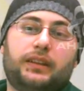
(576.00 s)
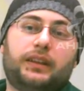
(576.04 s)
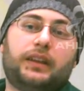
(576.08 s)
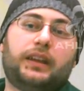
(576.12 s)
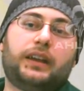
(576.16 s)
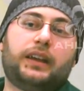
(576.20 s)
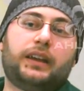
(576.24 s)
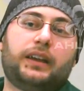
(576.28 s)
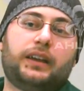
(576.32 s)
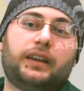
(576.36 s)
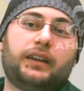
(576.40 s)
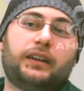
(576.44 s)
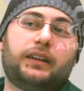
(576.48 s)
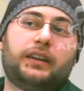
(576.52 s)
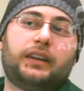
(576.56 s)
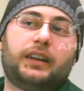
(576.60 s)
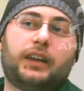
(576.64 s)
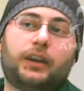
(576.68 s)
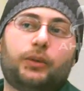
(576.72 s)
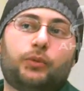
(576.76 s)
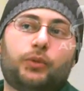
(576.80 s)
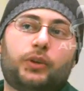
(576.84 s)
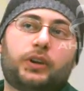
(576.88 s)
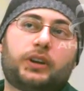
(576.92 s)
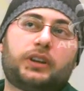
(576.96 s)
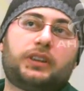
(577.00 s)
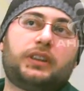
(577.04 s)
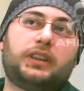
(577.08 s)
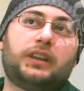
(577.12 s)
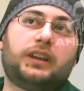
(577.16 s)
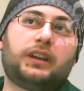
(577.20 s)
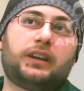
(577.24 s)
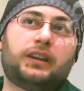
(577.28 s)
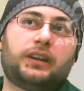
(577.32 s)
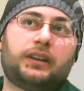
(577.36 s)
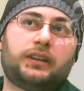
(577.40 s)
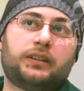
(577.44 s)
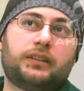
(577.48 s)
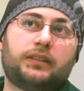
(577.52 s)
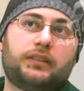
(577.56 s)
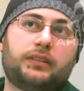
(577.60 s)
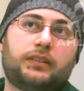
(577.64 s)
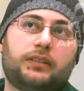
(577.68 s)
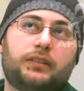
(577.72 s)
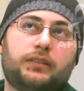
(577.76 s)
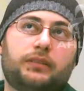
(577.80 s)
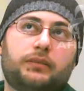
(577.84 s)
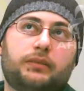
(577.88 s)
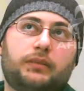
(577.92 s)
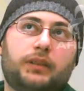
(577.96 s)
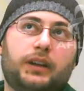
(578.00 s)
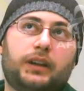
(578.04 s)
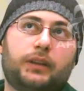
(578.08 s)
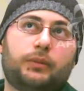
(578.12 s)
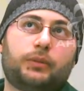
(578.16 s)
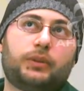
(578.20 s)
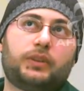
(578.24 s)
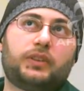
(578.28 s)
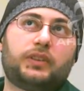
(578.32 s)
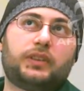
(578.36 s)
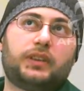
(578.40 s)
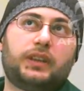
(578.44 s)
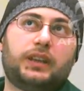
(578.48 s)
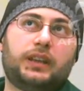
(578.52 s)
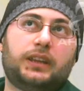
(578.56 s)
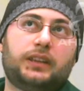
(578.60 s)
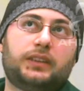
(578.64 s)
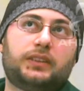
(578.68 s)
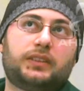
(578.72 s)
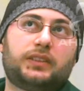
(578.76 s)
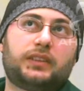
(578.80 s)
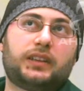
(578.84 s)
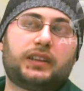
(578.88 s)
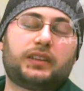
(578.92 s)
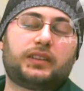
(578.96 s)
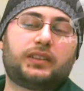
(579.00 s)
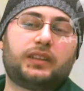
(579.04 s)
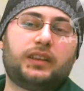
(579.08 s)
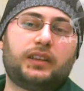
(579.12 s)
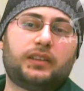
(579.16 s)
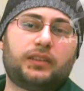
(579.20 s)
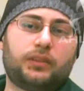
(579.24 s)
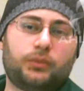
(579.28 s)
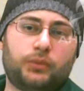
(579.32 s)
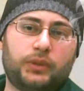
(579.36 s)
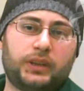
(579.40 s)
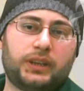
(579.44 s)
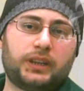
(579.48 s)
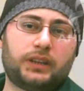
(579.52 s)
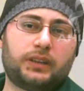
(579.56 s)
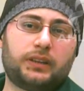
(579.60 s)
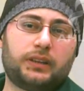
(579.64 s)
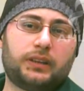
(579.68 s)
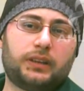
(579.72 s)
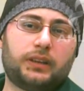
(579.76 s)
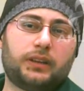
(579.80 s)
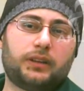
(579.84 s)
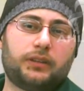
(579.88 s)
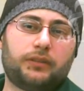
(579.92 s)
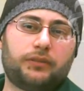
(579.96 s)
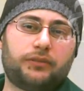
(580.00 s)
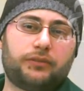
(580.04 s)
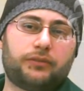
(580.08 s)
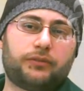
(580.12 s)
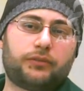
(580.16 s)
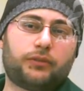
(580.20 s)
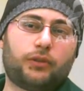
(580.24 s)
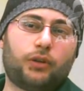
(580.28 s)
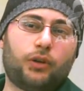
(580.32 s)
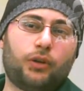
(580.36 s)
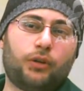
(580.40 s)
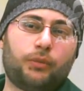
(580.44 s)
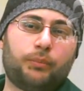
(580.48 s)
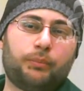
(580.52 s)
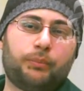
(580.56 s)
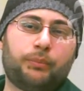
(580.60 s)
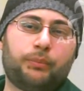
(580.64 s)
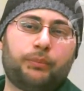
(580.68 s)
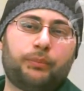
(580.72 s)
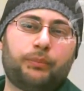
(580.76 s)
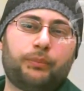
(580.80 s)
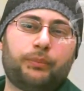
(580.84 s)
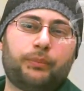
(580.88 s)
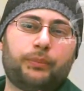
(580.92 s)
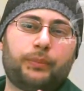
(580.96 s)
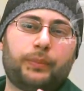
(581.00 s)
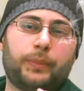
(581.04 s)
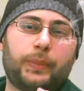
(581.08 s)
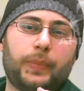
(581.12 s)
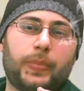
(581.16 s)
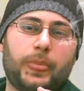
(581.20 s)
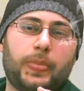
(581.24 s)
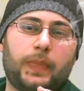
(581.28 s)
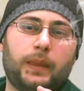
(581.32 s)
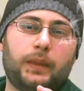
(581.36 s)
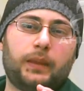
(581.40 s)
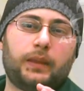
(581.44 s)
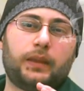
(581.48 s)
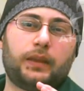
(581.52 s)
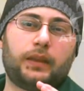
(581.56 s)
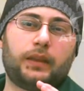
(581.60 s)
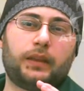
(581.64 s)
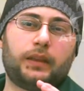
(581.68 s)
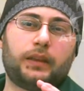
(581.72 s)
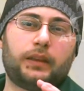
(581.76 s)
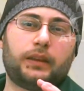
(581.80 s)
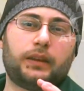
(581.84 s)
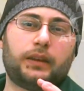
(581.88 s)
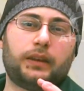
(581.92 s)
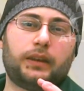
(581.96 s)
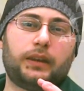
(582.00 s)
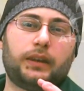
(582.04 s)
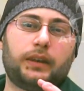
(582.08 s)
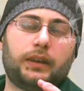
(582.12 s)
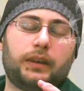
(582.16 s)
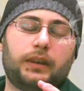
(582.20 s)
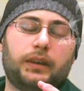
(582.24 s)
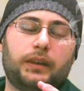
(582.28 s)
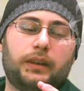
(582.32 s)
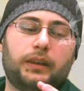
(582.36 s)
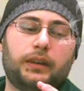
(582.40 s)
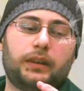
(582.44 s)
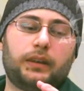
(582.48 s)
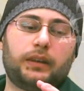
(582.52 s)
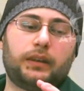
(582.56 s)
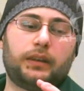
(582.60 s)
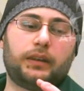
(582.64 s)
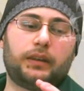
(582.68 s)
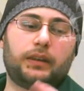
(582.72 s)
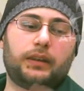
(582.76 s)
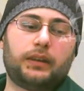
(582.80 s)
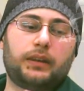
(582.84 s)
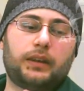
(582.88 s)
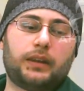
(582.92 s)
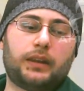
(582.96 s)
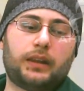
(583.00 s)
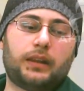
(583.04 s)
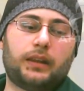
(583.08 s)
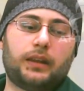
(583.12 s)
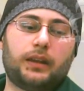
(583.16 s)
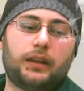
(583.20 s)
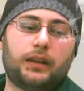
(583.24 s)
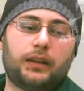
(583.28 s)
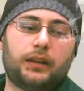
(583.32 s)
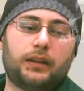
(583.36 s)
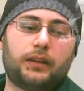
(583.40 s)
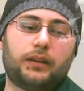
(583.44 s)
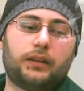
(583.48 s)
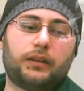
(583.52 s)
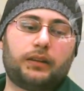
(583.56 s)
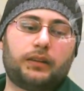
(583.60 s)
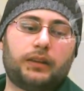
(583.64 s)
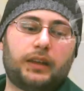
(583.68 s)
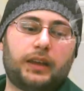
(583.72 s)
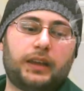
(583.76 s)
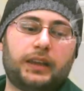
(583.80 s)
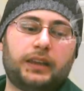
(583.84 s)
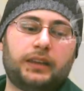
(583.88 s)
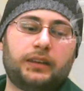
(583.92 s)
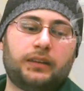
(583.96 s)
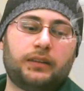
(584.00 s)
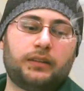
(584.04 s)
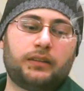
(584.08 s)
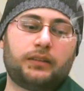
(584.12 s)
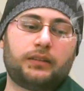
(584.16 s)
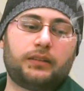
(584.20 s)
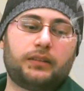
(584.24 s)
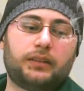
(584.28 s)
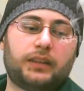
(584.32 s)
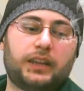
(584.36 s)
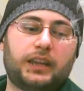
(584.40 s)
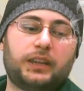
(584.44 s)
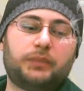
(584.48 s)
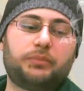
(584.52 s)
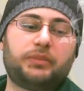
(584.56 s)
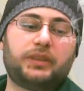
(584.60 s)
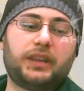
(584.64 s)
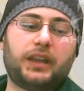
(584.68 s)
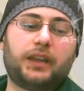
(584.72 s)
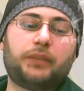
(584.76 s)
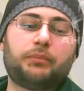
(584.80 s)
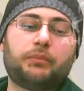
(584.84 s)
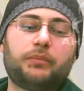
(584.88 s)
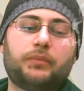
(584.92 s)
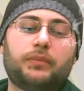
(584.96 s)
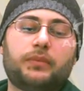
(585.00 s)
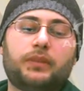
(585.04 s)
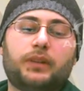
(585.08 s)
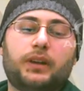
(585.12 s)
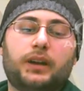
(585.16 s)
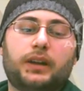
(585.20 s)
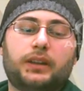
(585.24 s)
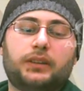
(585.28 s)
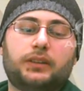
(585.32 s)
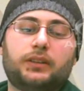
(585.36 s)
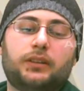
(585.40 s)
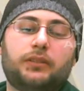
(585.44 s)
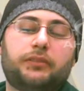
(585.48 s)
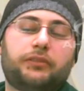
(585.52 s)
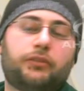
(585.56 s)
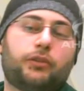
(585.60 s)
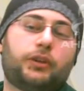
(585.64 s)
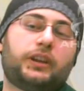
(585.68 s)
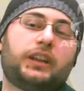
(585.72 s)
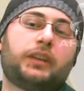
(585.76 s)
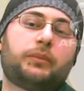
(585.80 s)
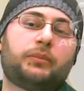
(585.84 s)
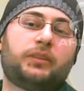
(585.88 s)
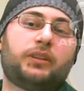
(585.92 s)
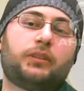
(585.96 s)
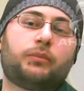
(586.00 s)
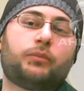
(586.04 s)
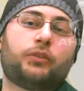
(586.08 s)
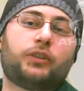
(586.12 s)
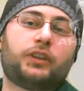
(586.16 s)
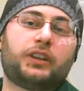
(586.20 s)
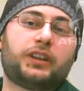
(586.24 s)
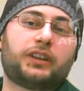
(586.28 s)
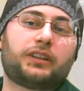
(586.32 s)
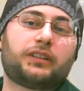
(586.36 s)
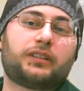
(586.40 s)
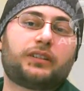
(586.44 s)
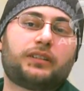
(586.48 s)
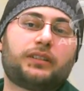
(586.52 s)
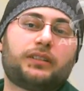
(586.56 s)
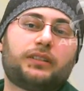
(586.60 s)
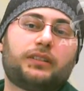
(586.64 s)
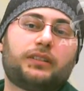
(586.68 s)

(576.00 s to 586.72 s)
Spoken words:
And I worked there, I would say 6 days a week from 9 p.m. until 4 a.m. in the morning.